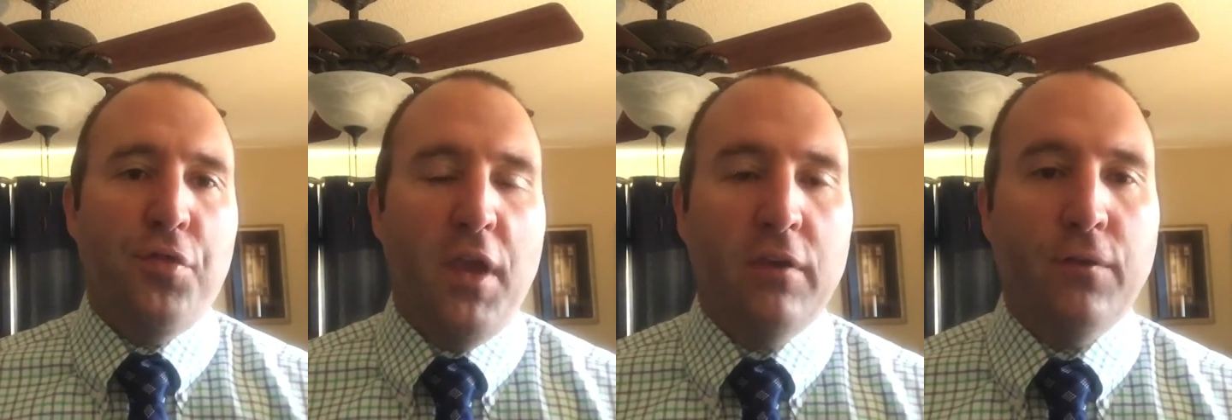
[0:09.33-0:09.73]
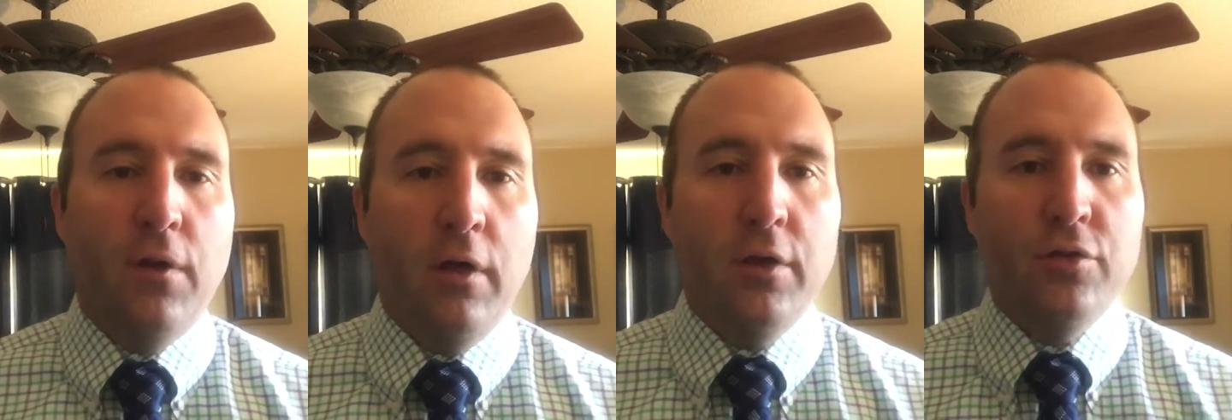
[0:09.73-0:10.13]
Thanks
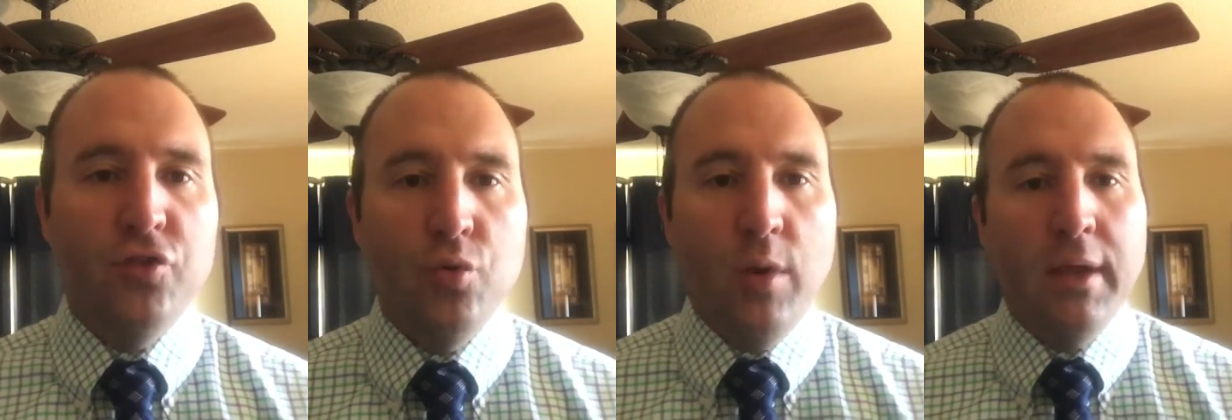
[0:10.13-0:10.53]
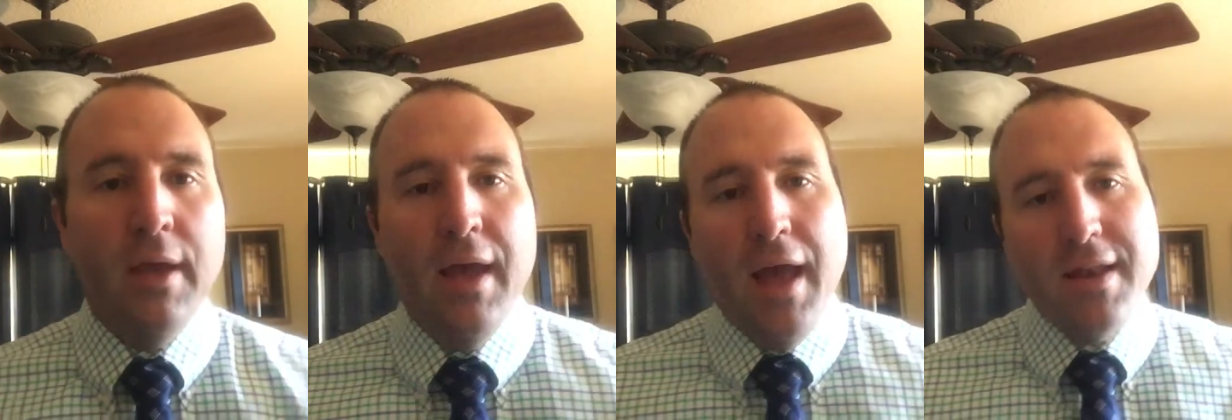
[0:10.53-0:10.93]
for all you're doing,
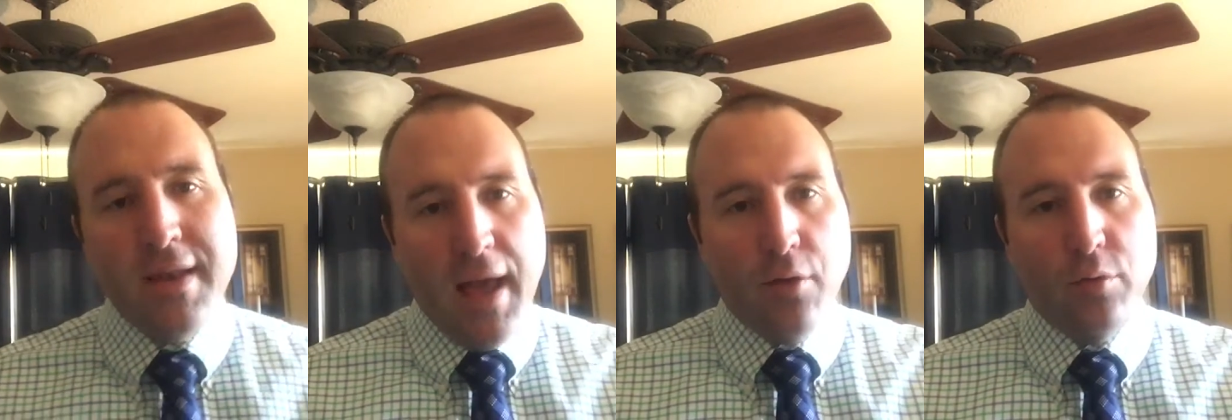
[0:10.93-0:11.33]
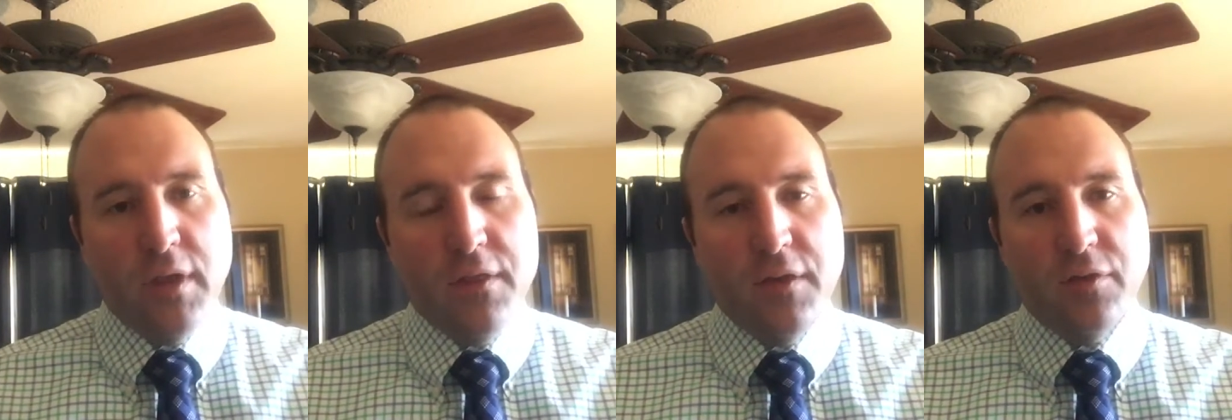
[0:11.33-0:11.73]
not
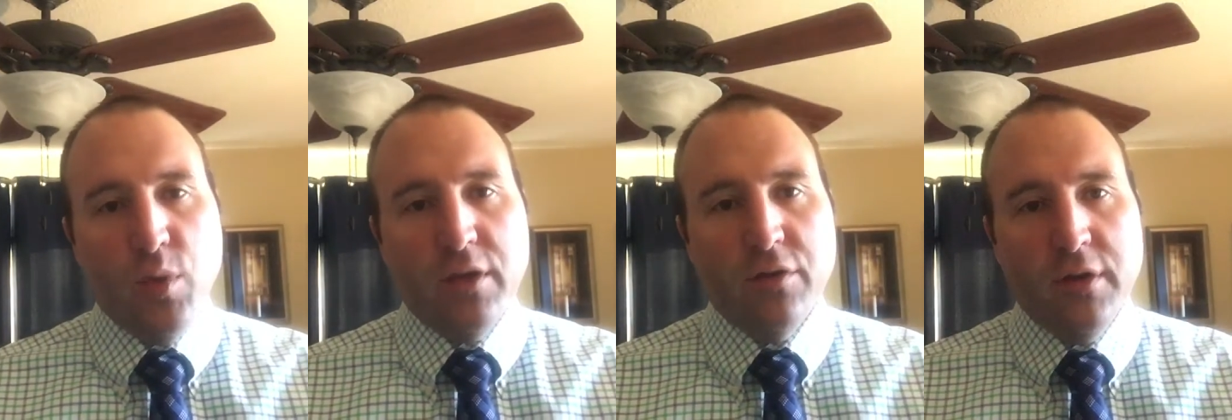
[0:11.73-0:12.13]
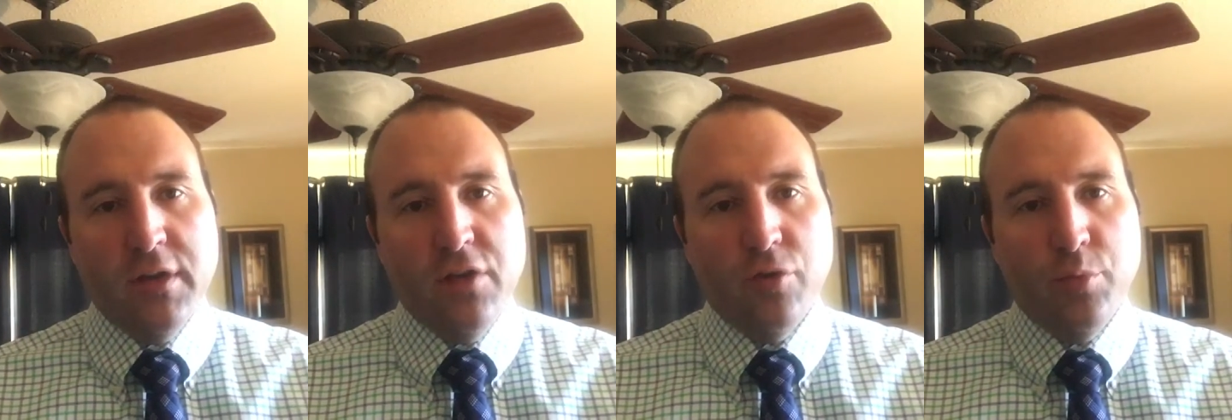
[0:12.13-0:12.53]
only this week during
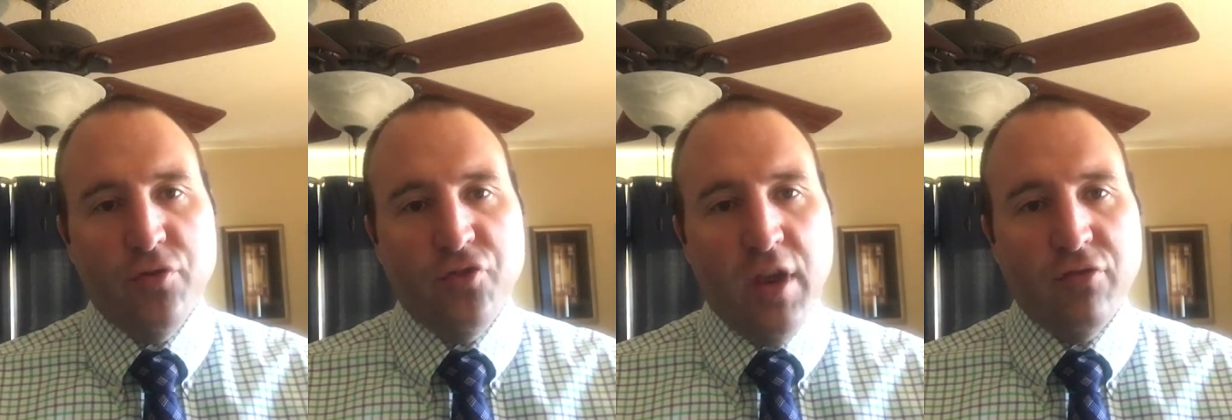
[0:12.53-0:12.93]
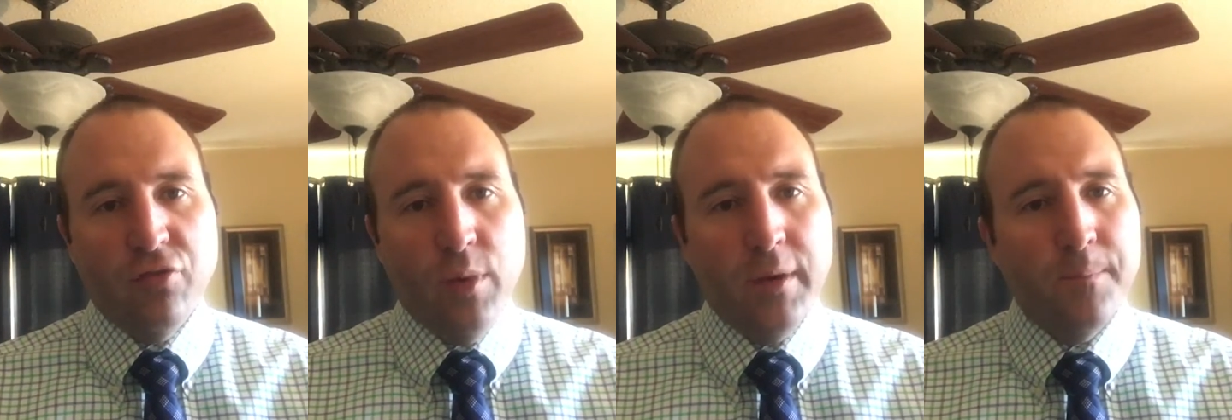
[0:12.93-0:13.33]
Teacher
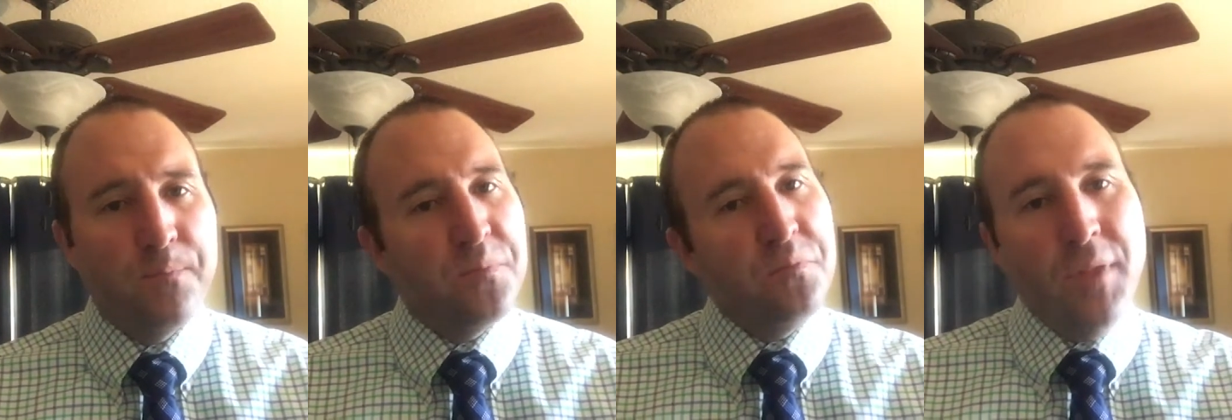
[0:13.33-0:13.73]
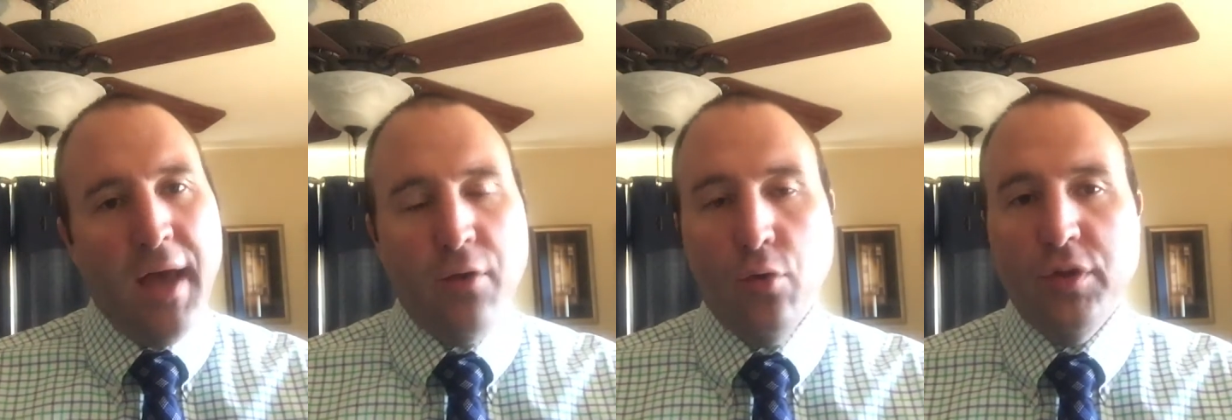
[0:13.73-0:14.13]
Appreciation Week,
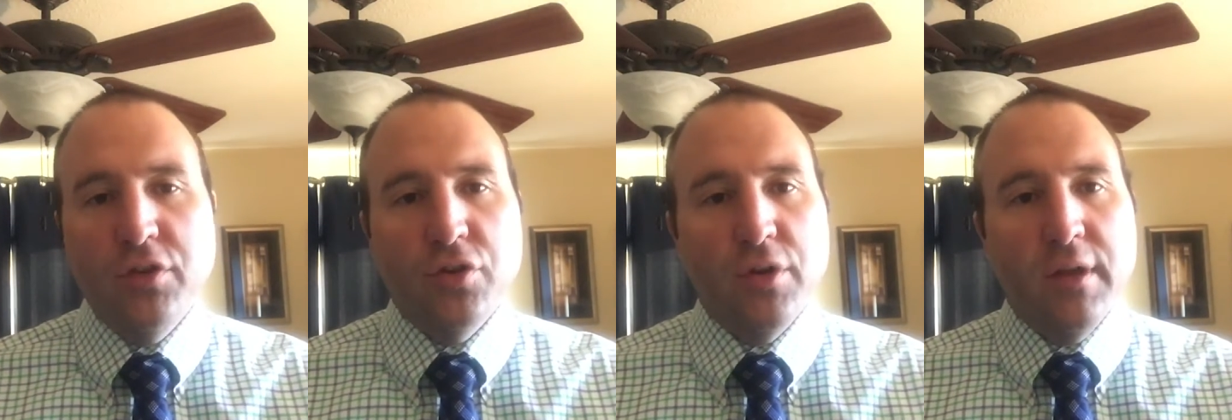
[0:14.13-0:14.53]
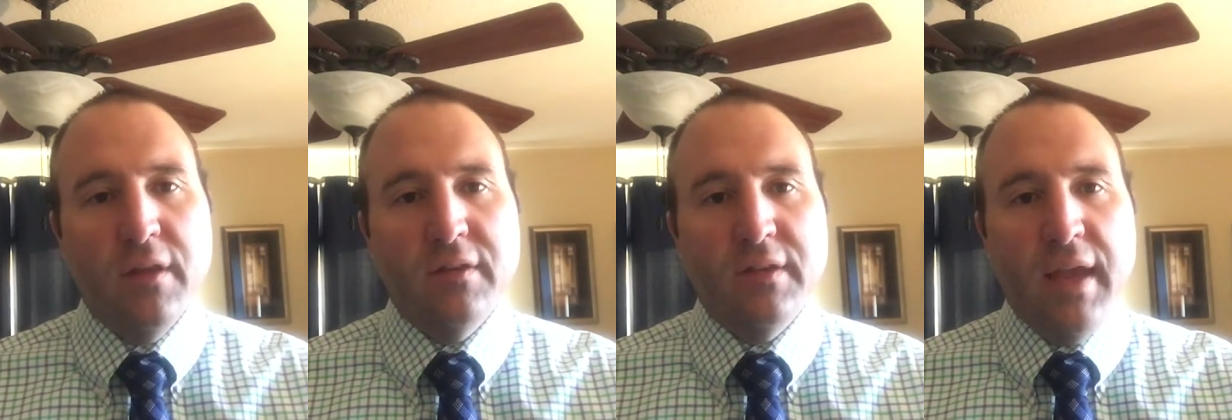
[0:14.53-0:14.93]
not only during
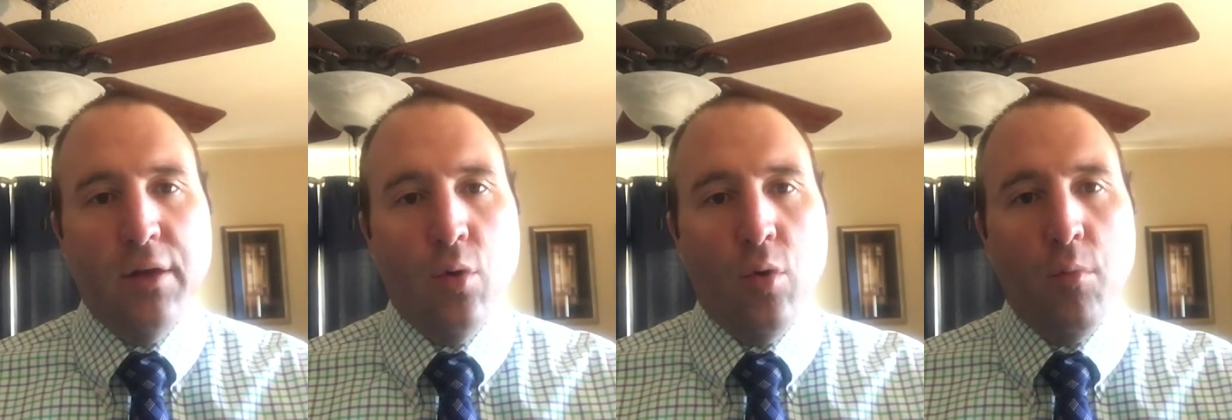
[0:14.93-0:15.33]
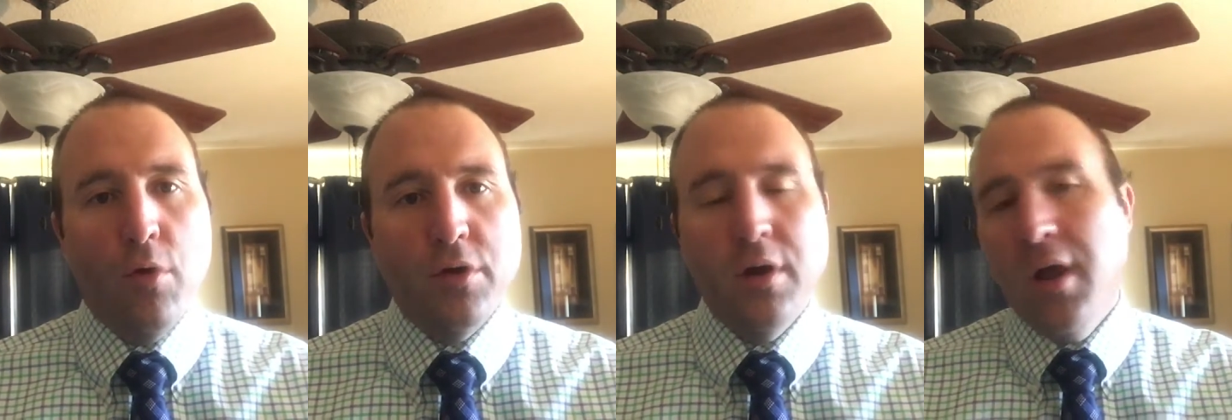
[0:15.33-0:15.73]
the stay-at-home
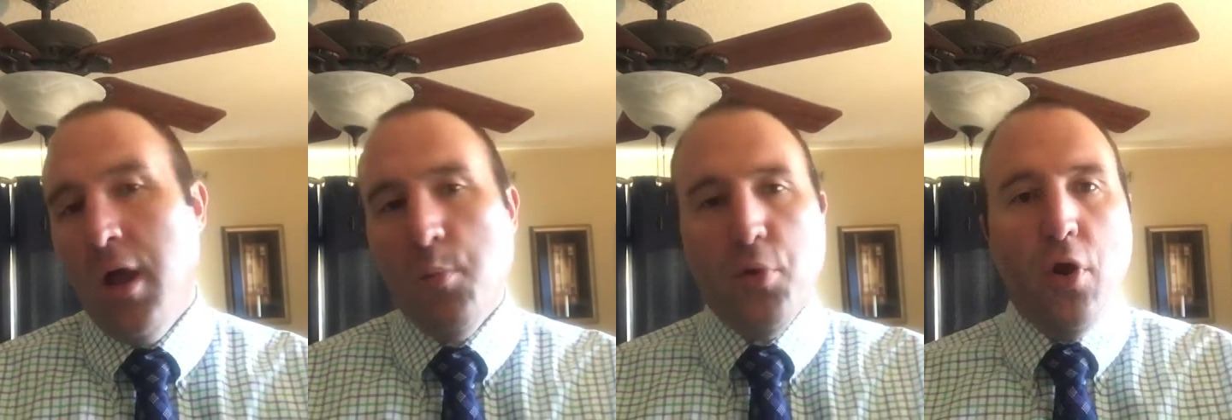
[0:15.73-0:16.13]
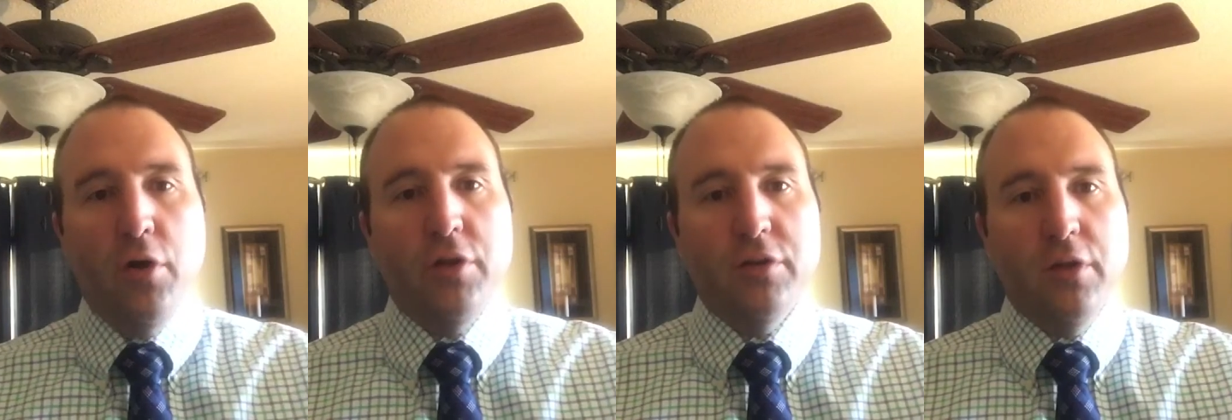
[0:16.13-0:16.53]
order, but
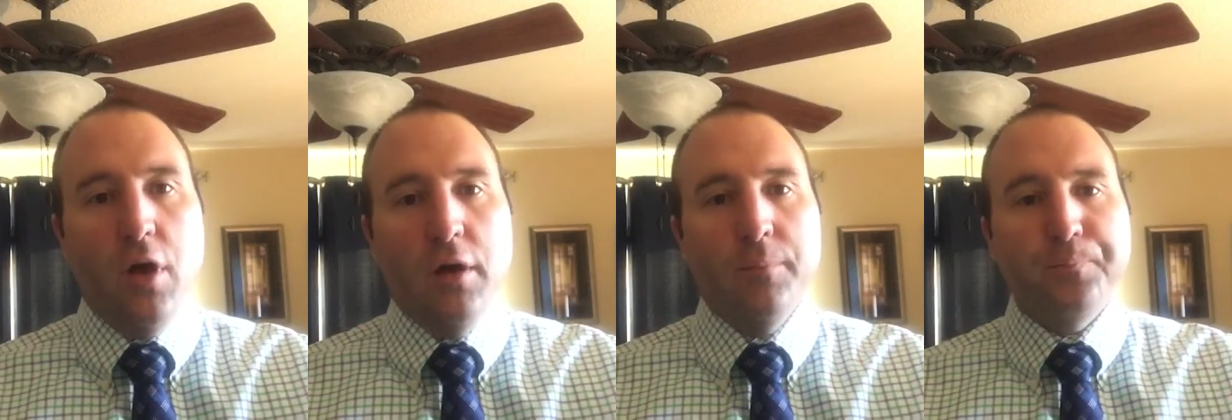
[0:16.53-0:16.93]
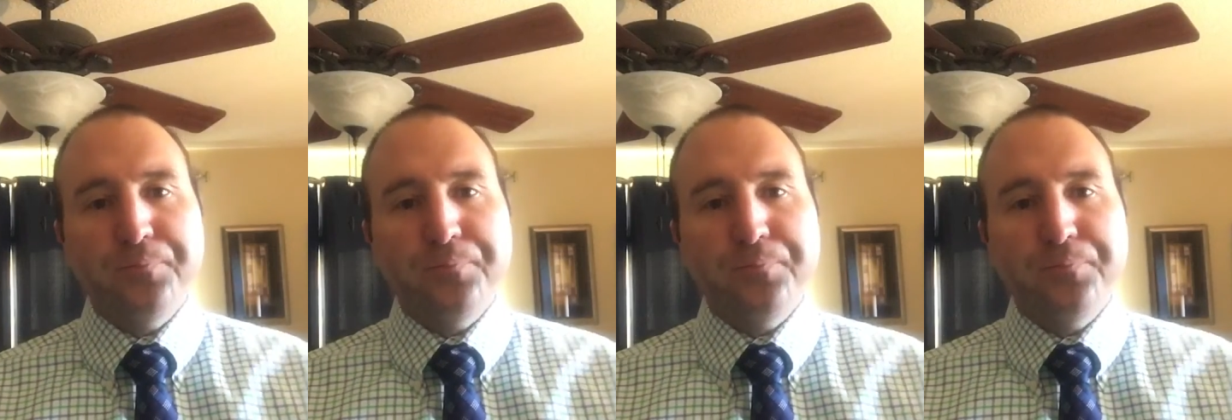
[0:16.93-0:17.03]
all year long.